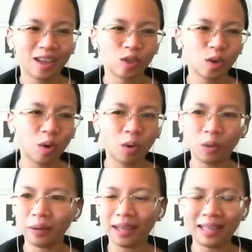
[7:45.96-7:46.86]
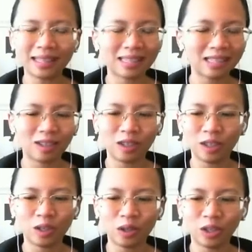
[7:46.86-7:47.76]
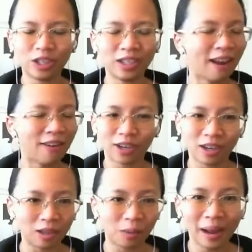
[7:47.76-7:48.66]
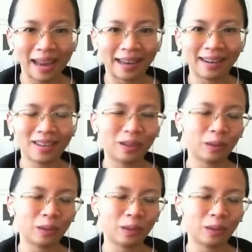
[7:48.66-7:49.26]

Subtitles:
So you're never gonna win.